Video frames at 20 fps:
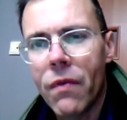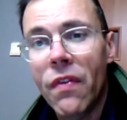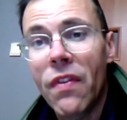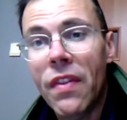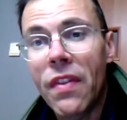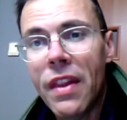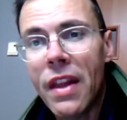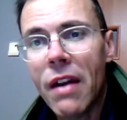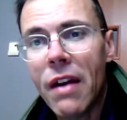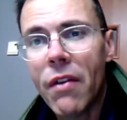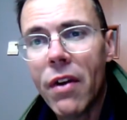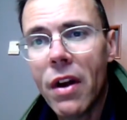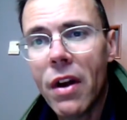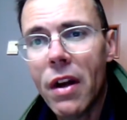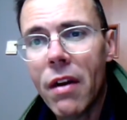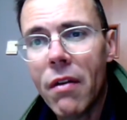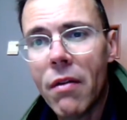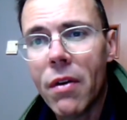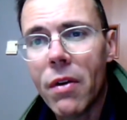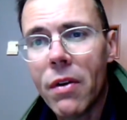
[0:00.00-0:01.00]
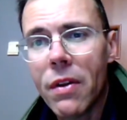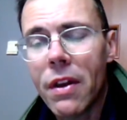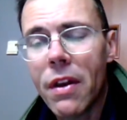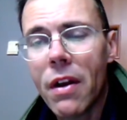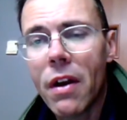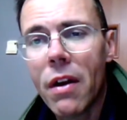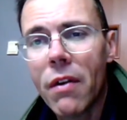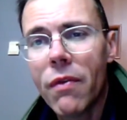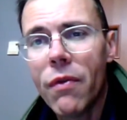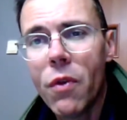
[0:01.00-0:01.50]
never ever did
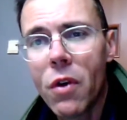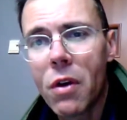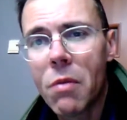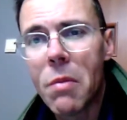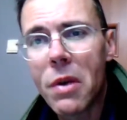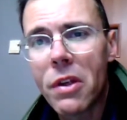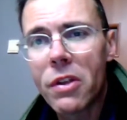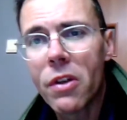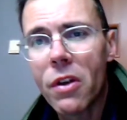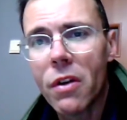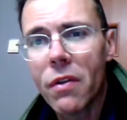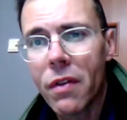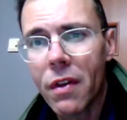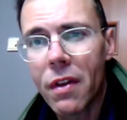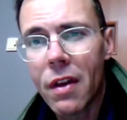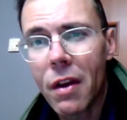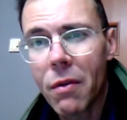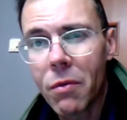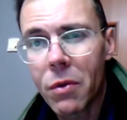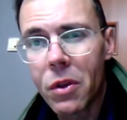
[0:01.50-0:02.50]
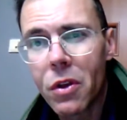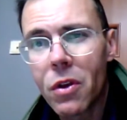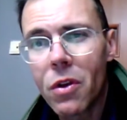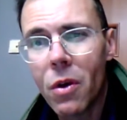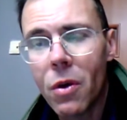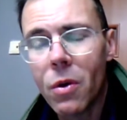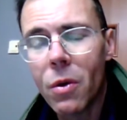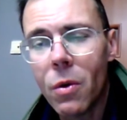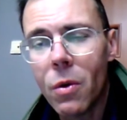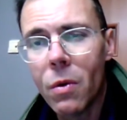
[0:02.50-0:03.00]
I afford myself that I would
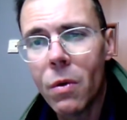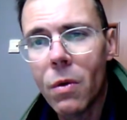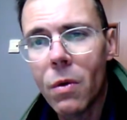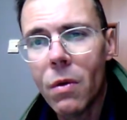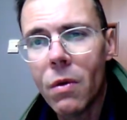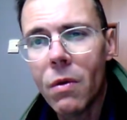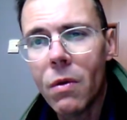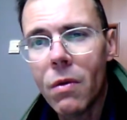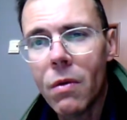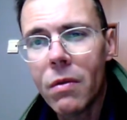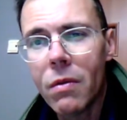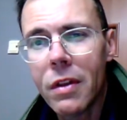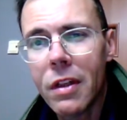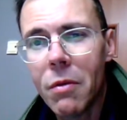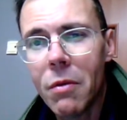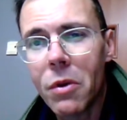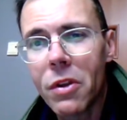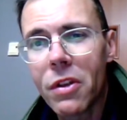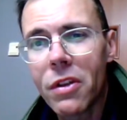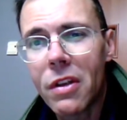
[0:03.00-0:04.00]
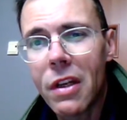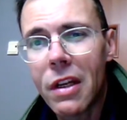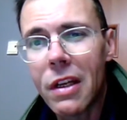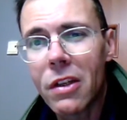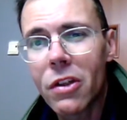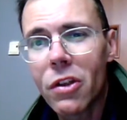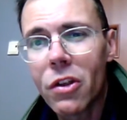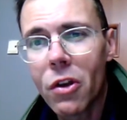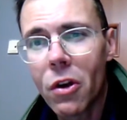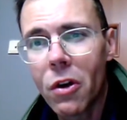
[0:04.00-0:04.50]
go, they would say
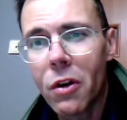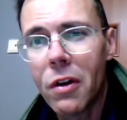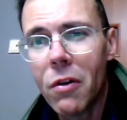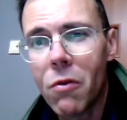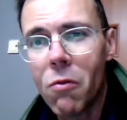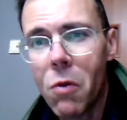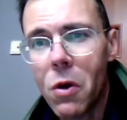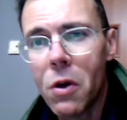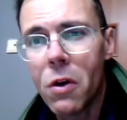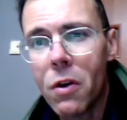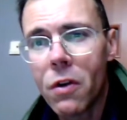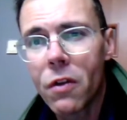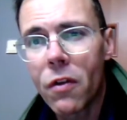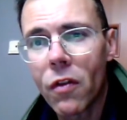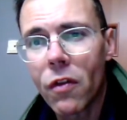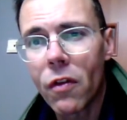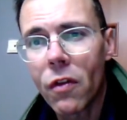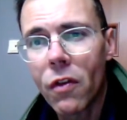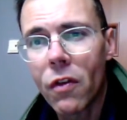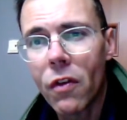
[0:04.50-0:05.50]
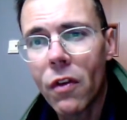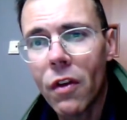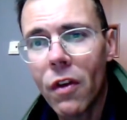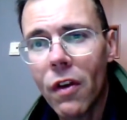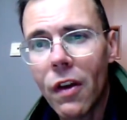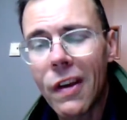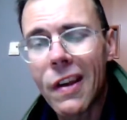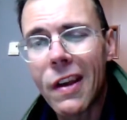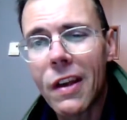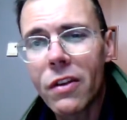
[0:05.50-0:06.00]
a sorry word
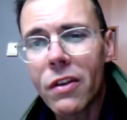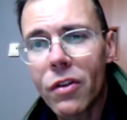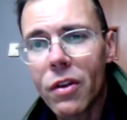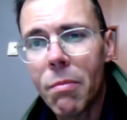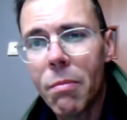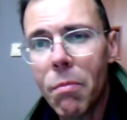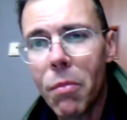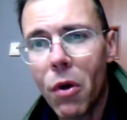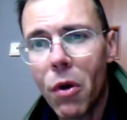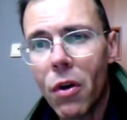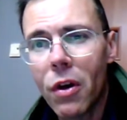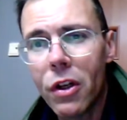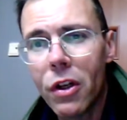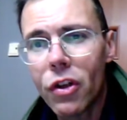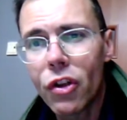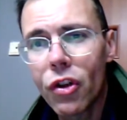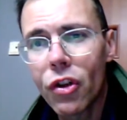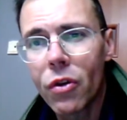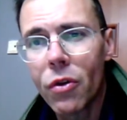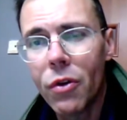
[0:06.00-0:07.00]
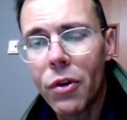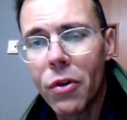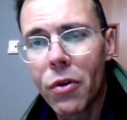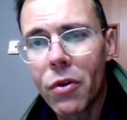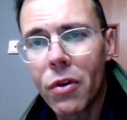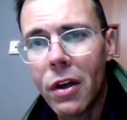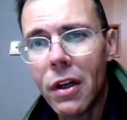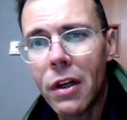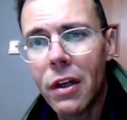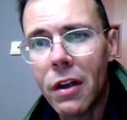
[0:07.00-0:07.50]
against the Polish or
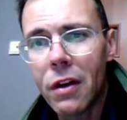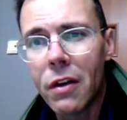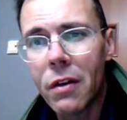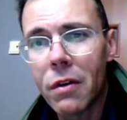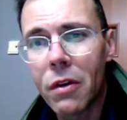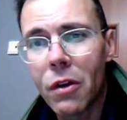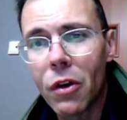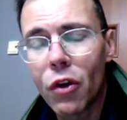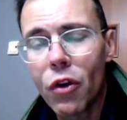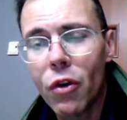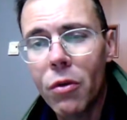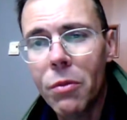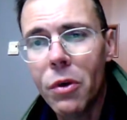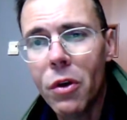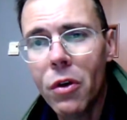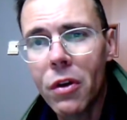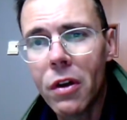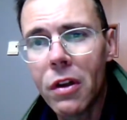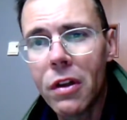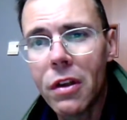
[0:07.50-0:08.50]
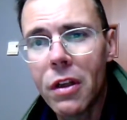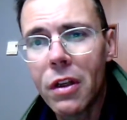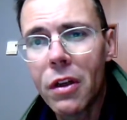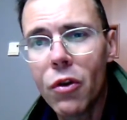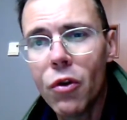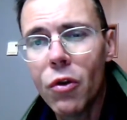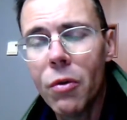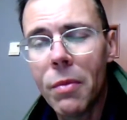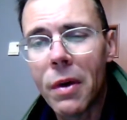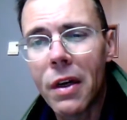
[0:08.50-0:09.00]
Ukrainian community
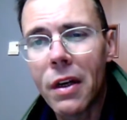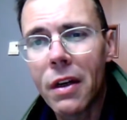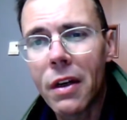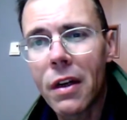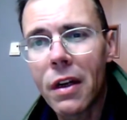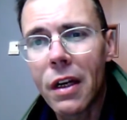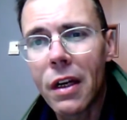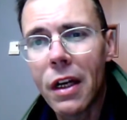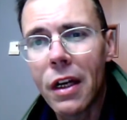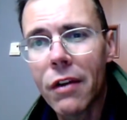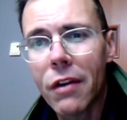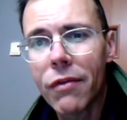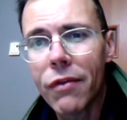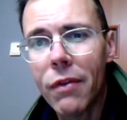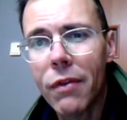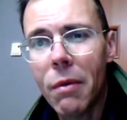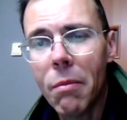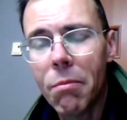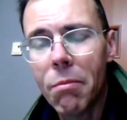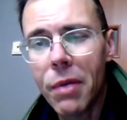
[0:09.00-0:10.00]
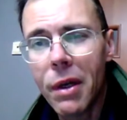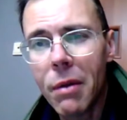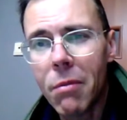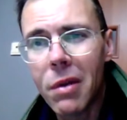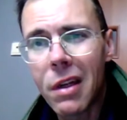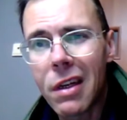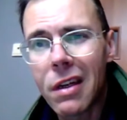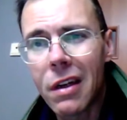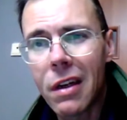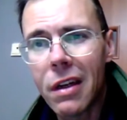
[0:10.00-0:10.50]
whom I have
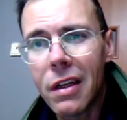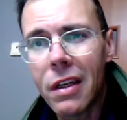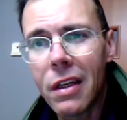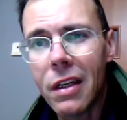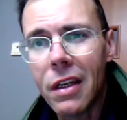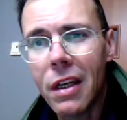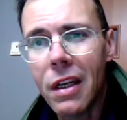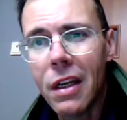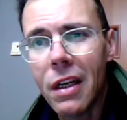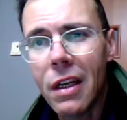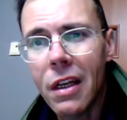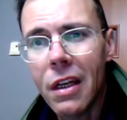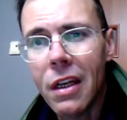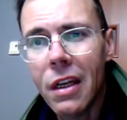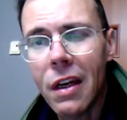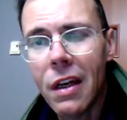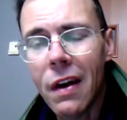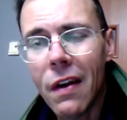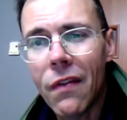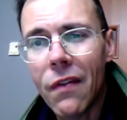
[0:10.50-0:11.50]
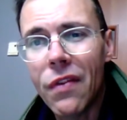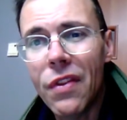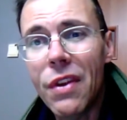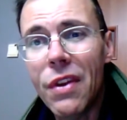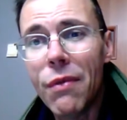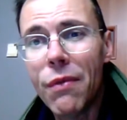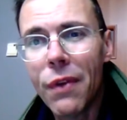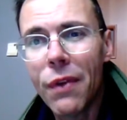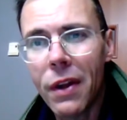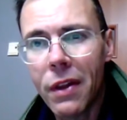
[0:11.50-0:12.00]
publicly
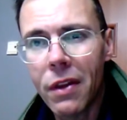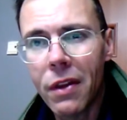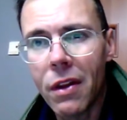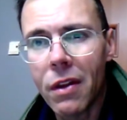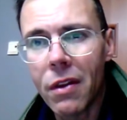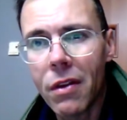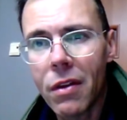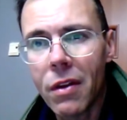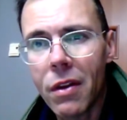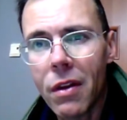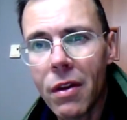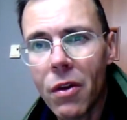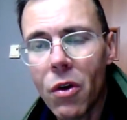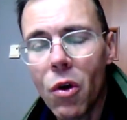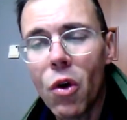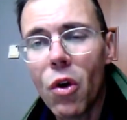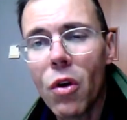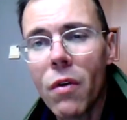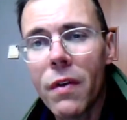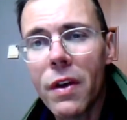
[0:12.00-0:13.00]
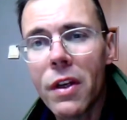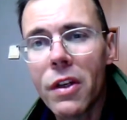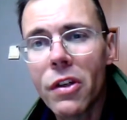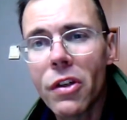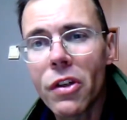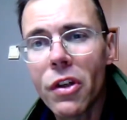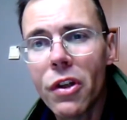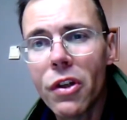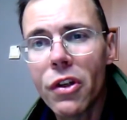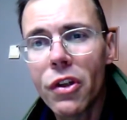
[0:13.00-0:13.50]
defended,
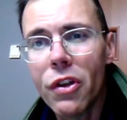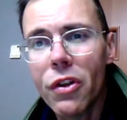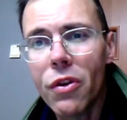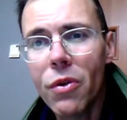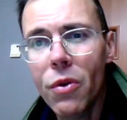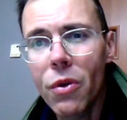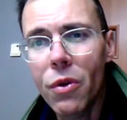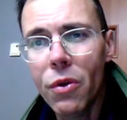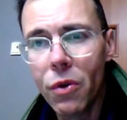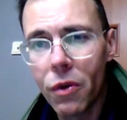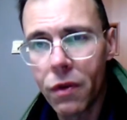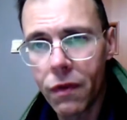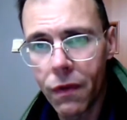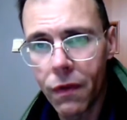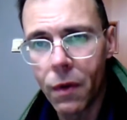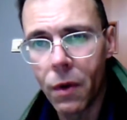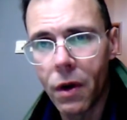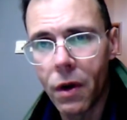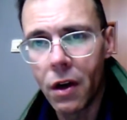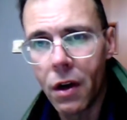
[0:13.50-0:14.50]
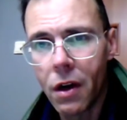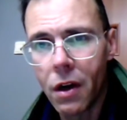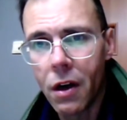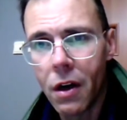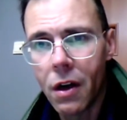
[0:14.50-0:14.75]
always stood for.